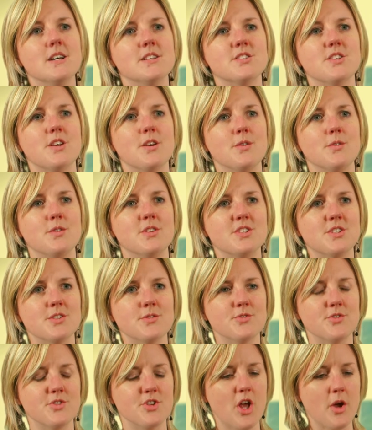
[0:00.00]
So the
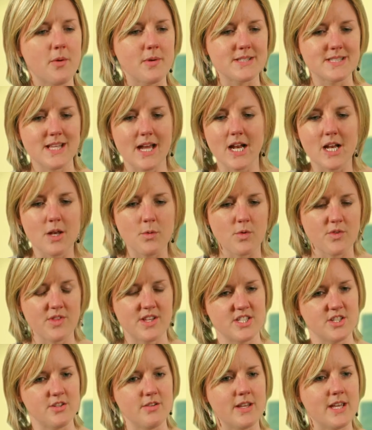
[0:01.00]
children know exactly what
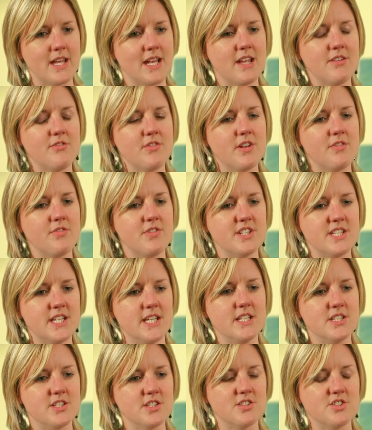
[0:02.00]
they're doing and even if the
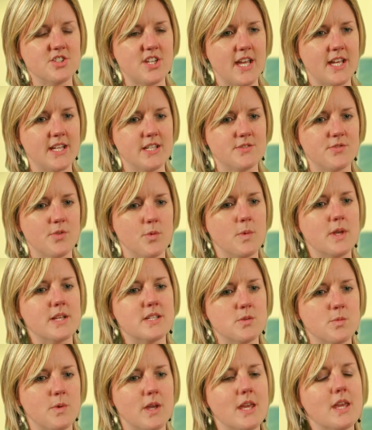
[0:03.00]
teachers change from week
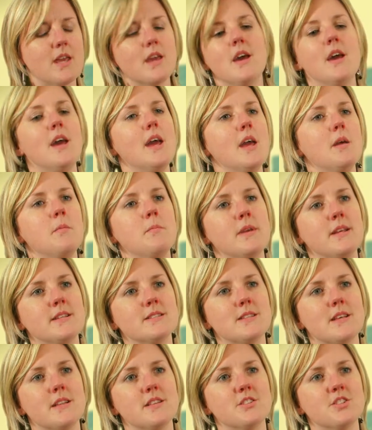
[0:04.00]
to week, it
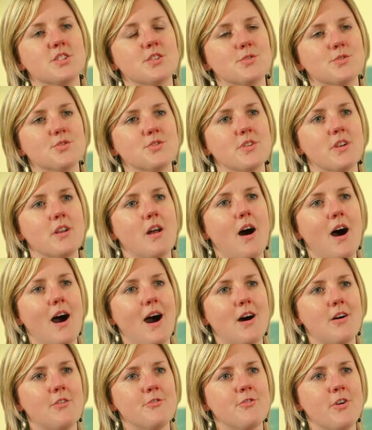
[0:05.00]
means that the children
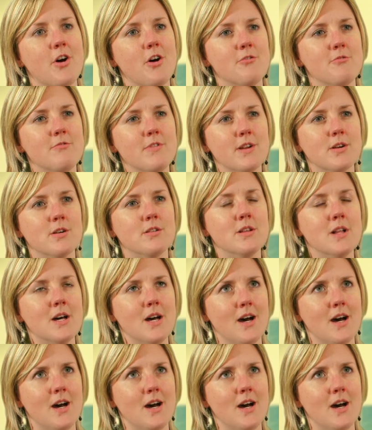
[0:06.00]
have a real